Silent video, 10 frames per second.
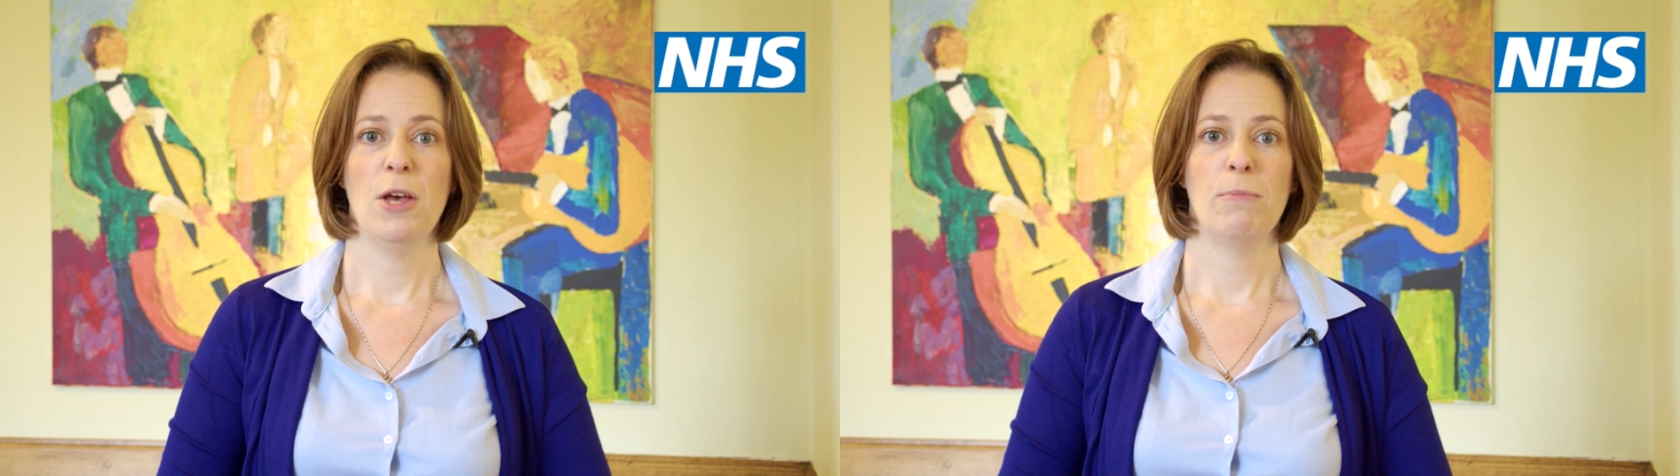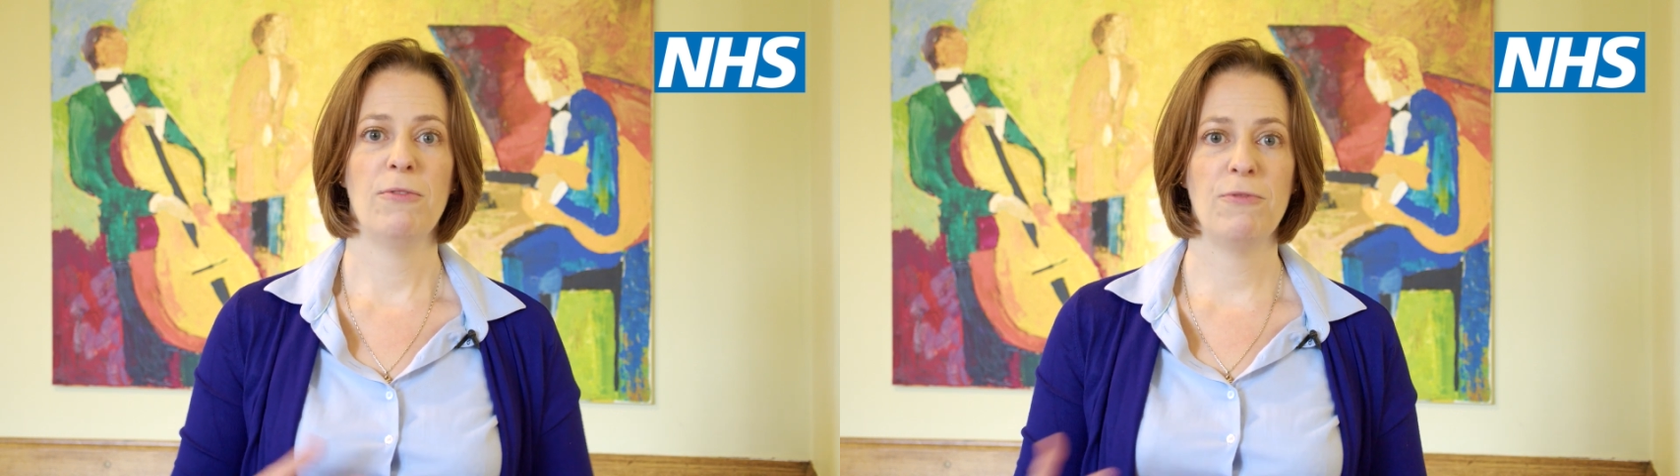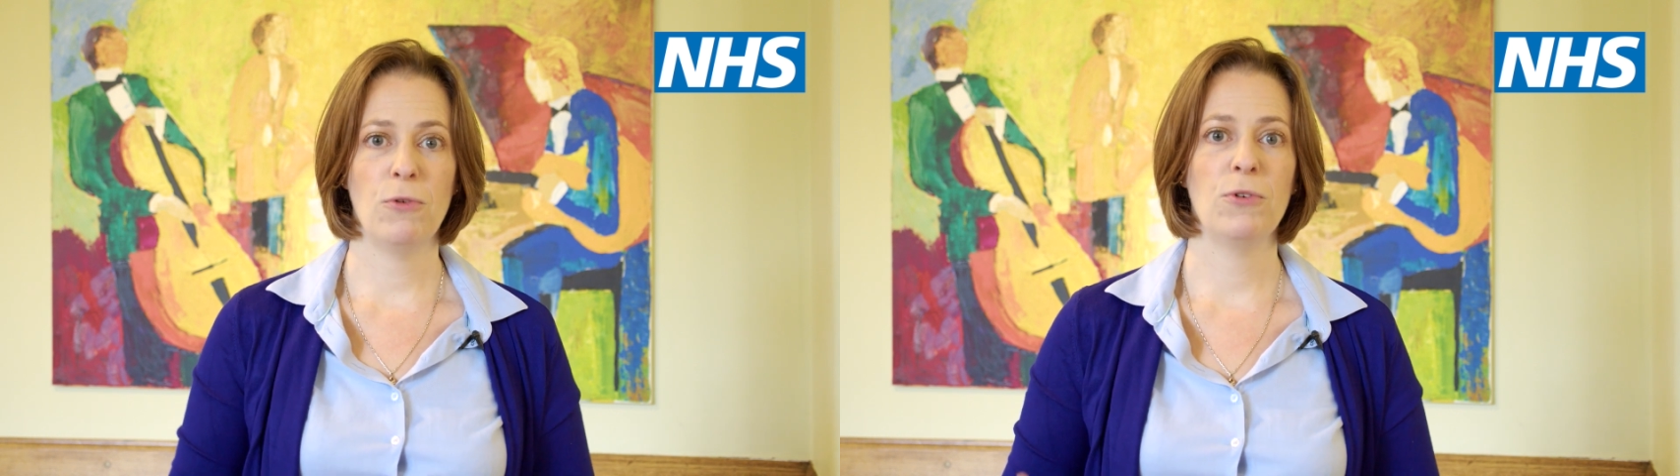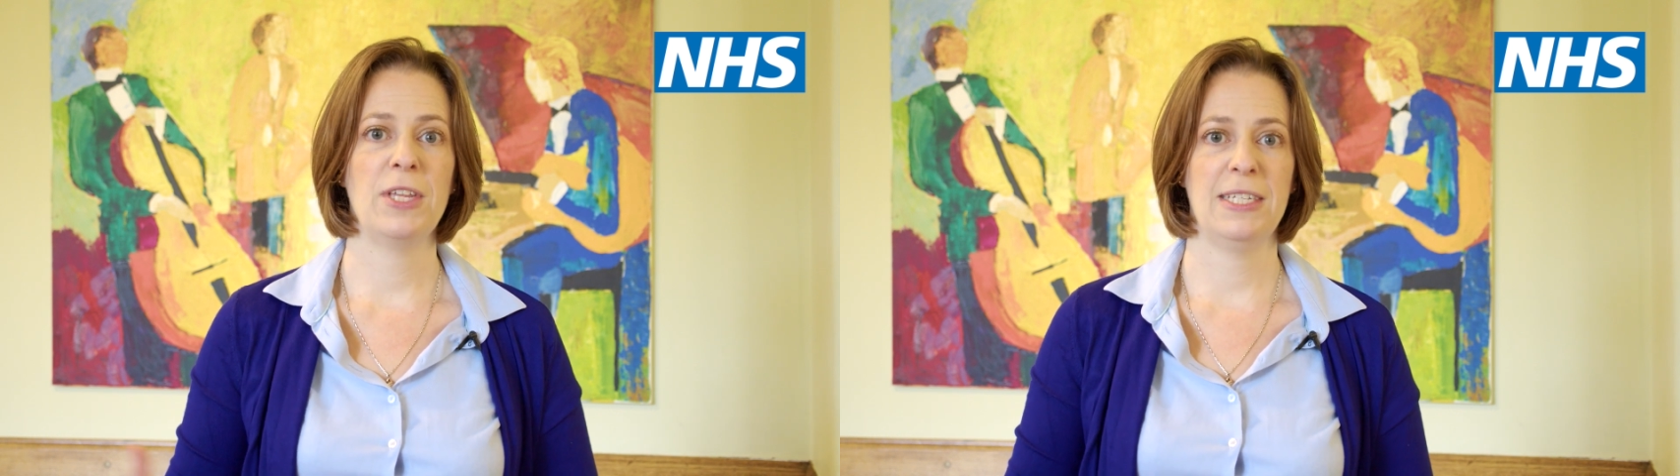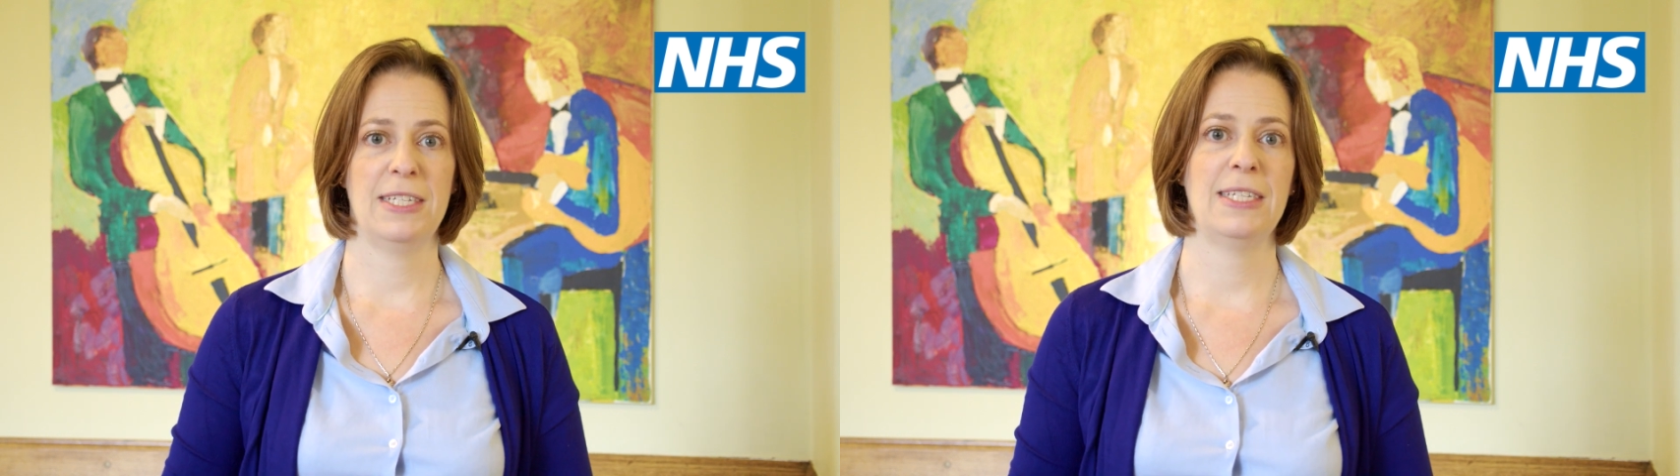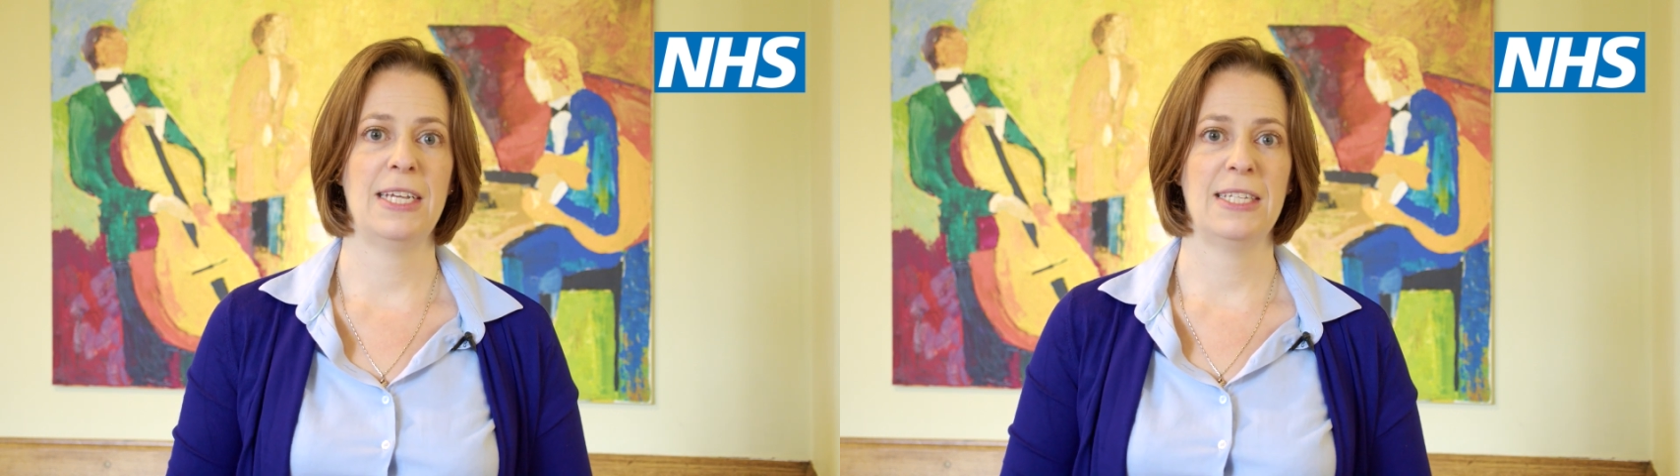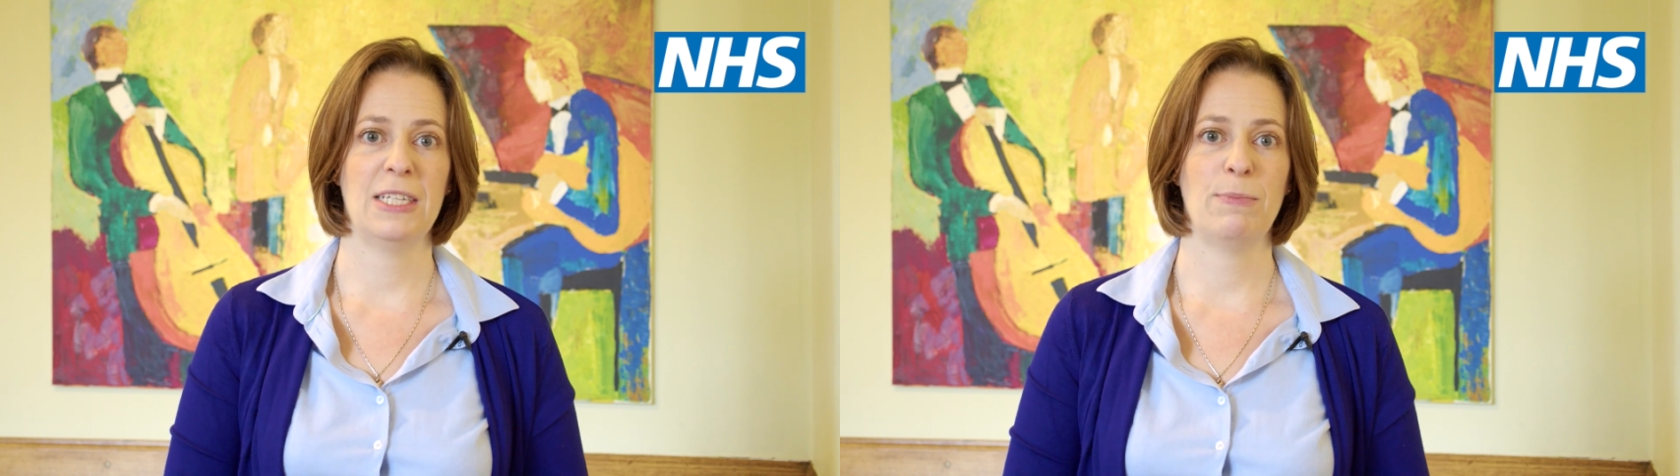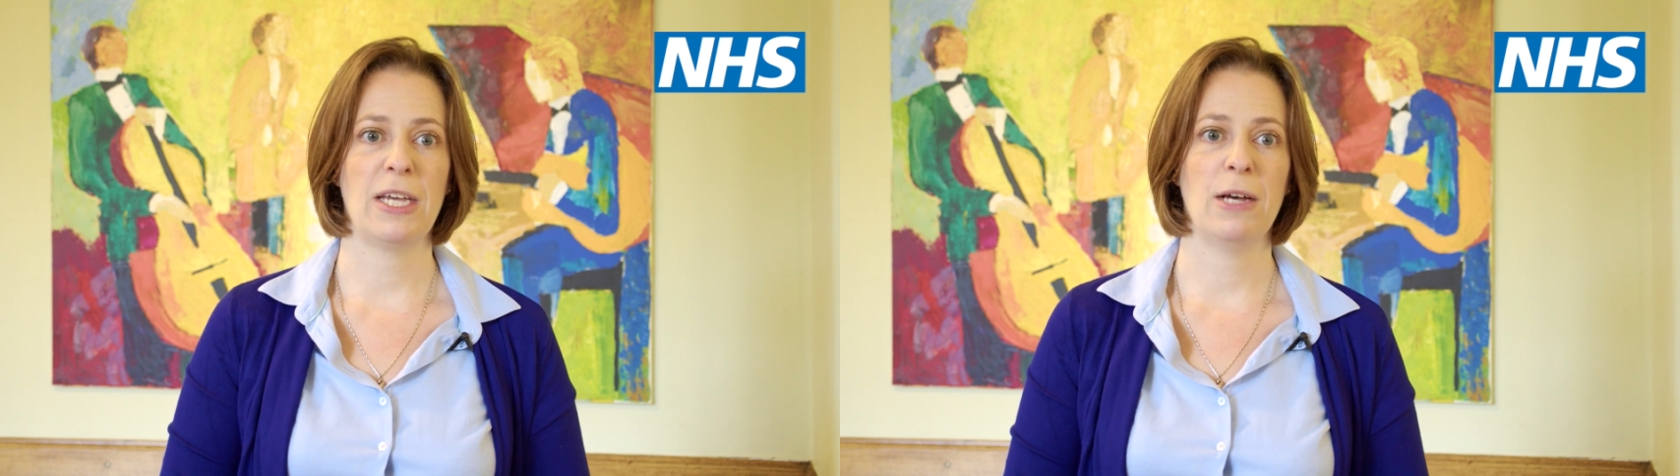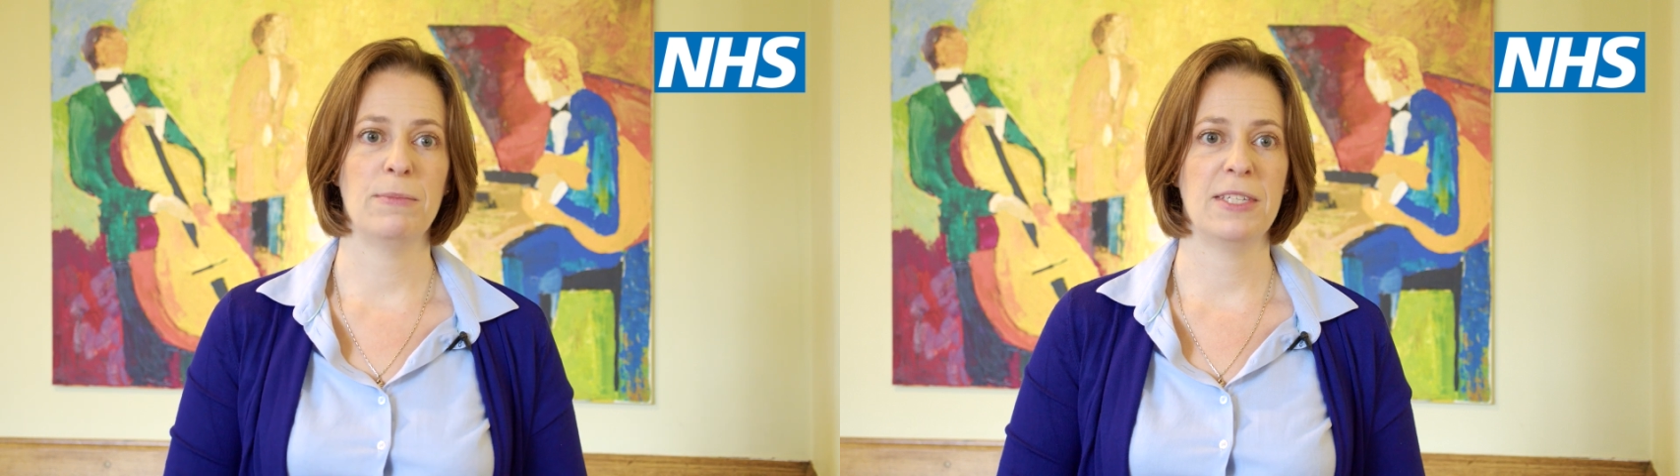before these diseases become